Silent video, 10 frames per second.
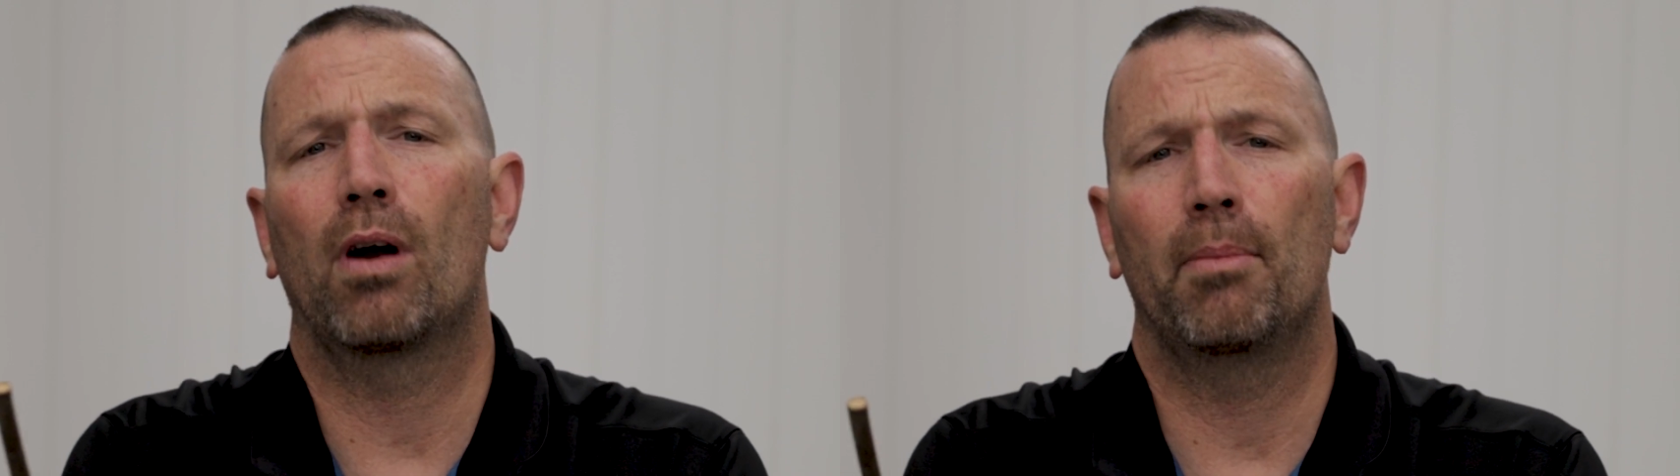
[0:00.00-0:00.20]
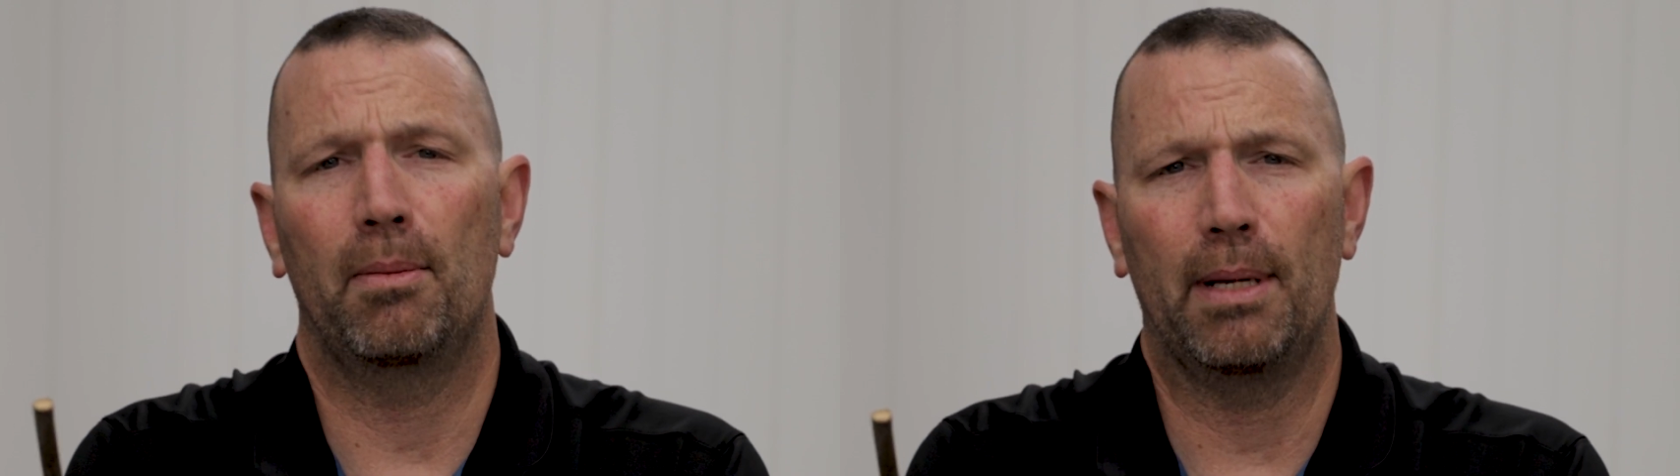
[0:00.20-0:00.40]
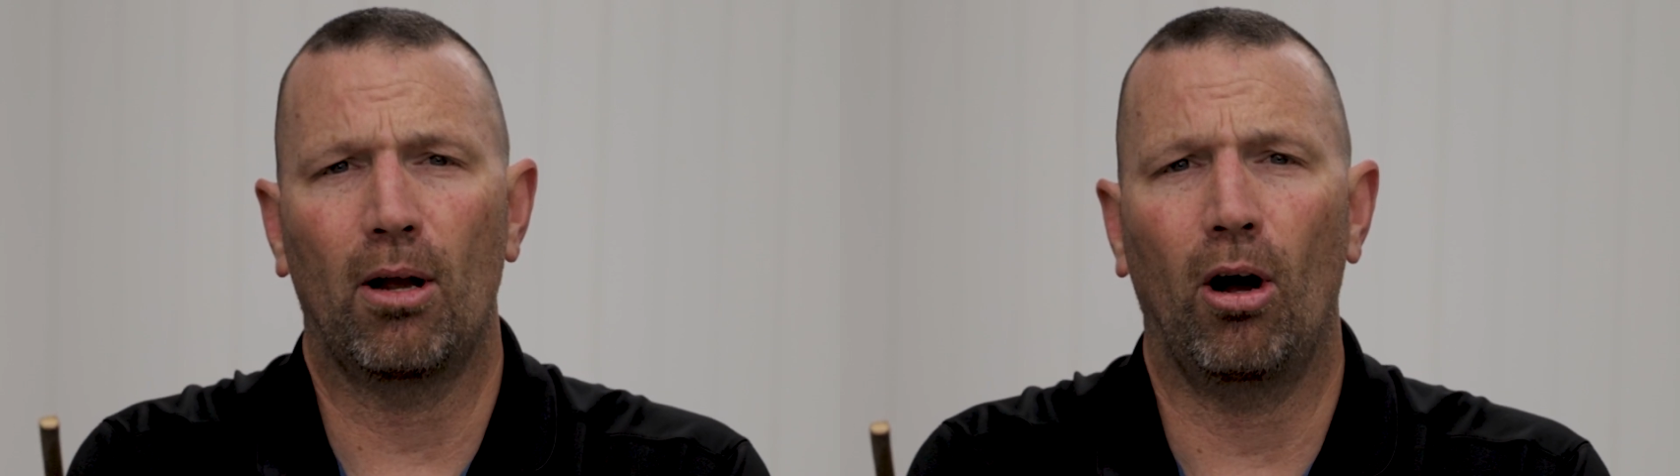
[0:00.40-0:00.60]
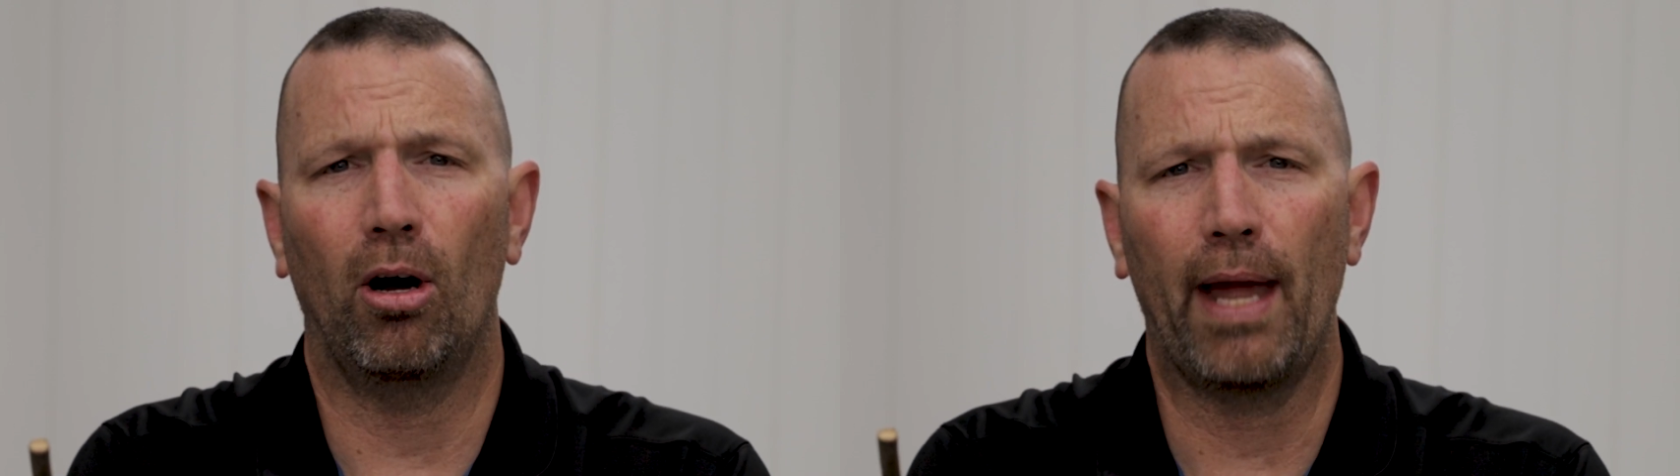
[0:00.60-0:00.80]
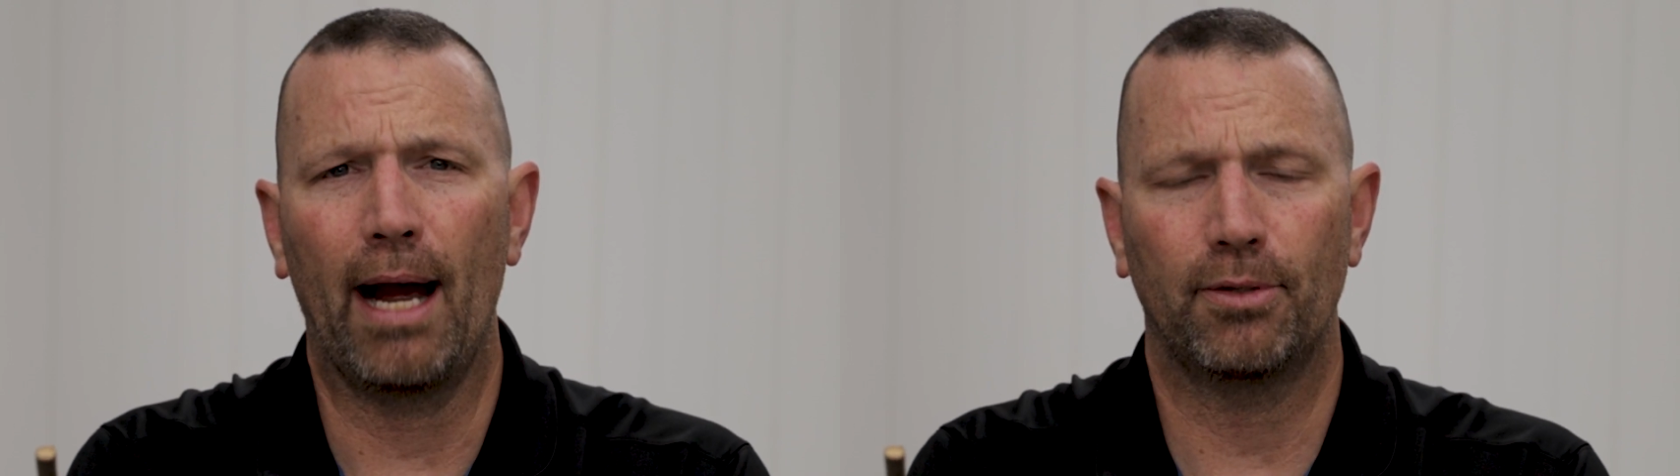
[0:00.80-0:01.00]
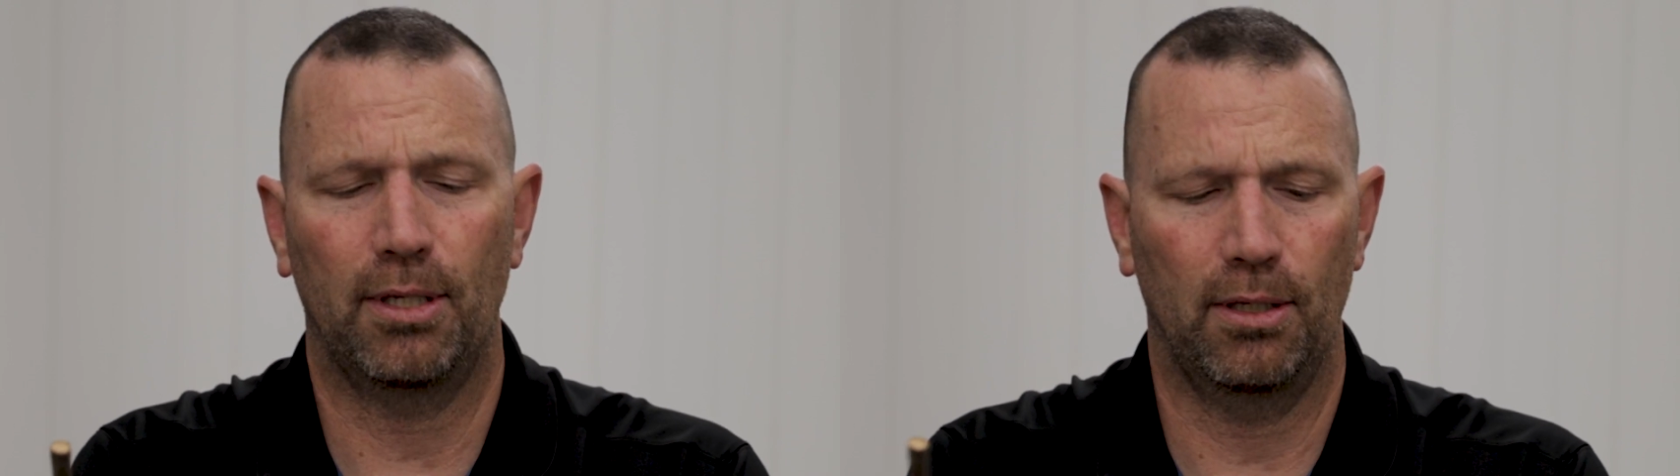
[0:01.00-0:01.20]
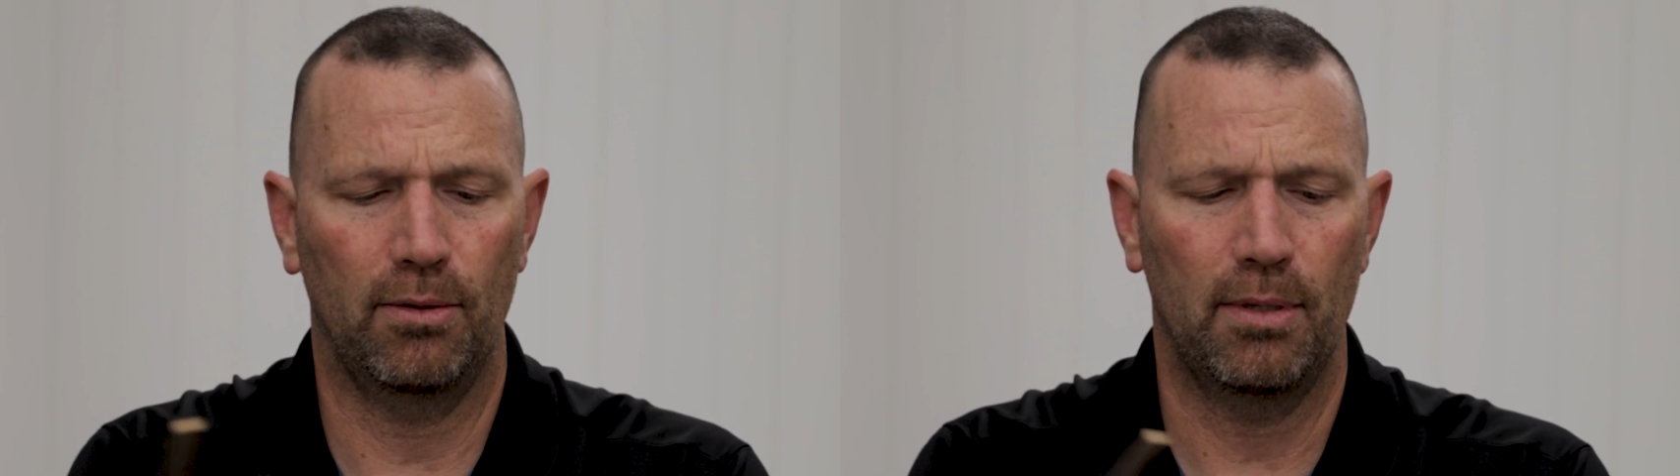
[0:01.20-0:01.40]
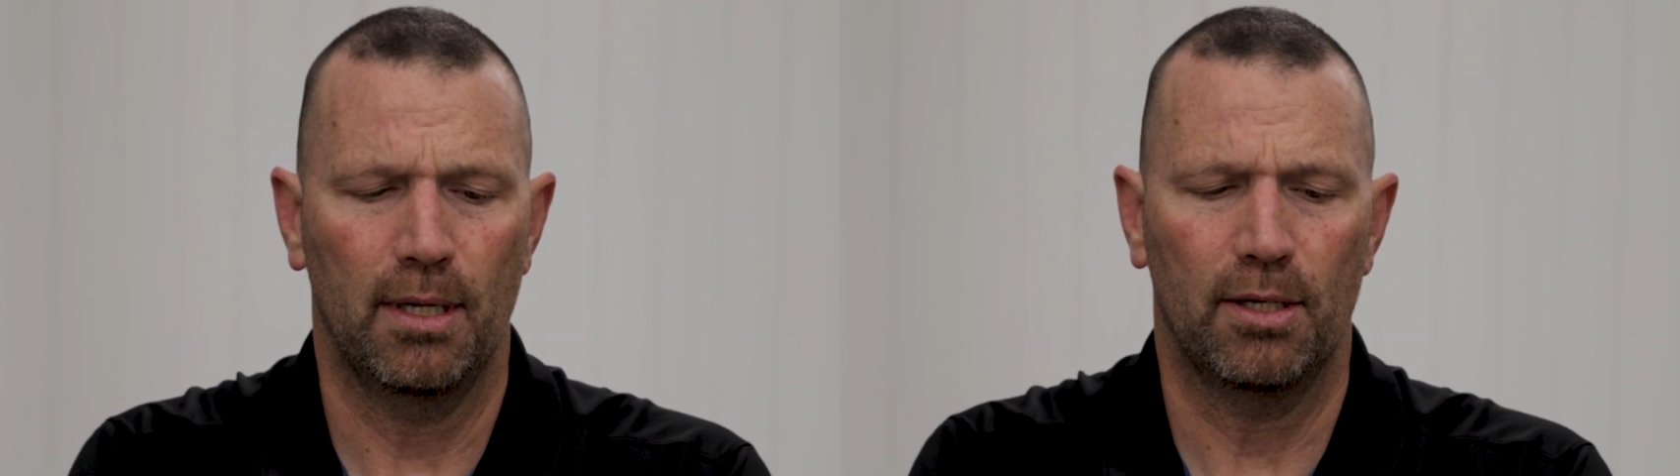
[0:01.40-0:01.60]
where I'm going to be called out
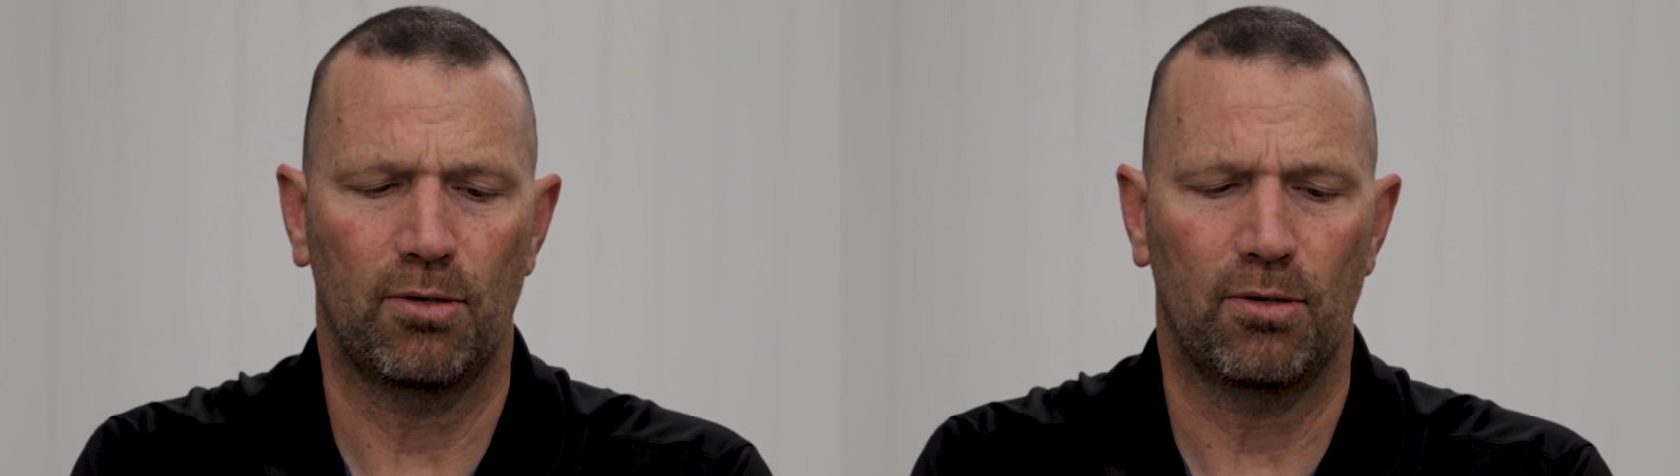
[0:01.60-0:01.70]
to.